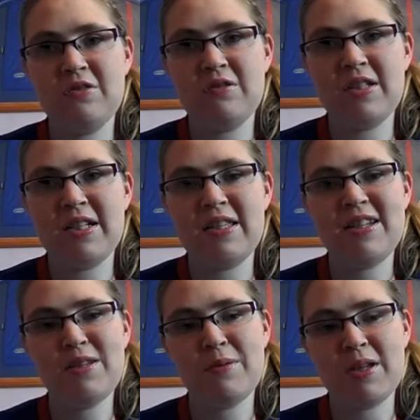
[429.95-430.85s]
you know, say
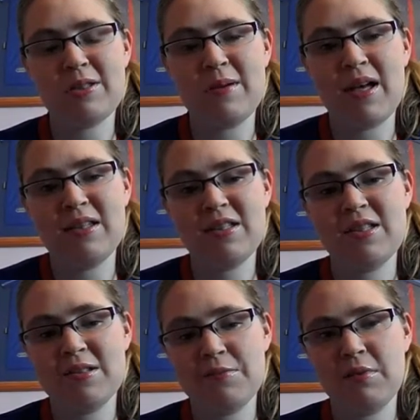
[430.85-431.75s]
this works well and
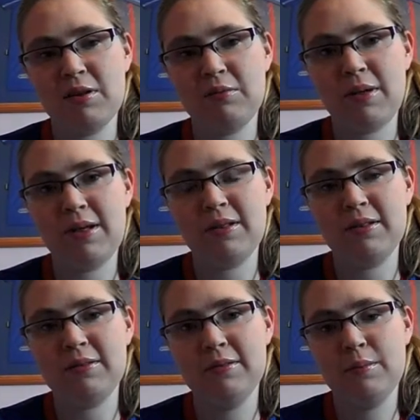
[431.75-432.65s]
this doesn't work well
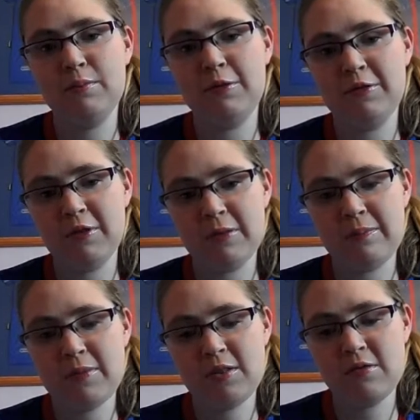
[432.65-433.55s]
and move on.